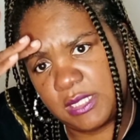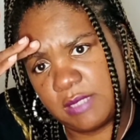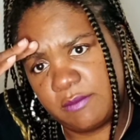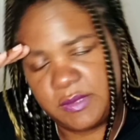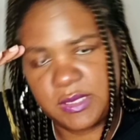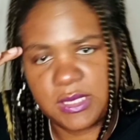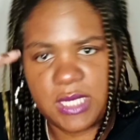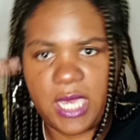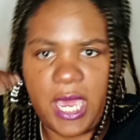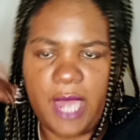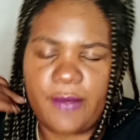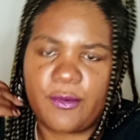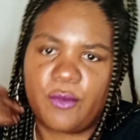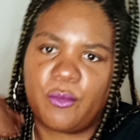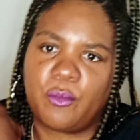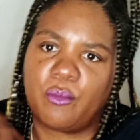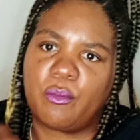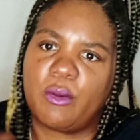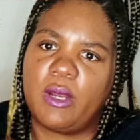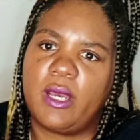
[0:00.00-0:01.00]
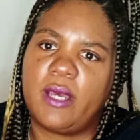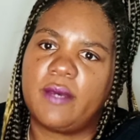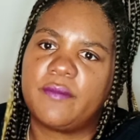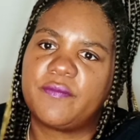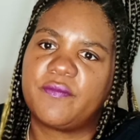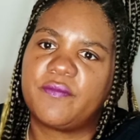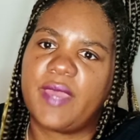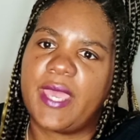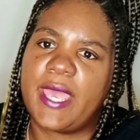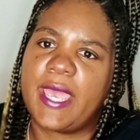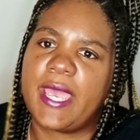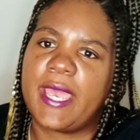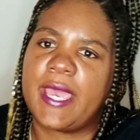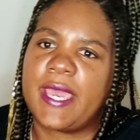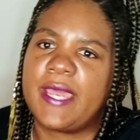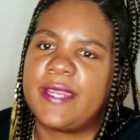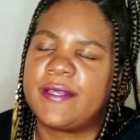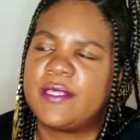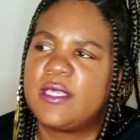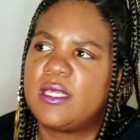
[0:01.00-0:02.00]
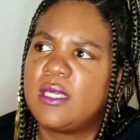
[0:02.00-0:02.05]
was kind of rough, and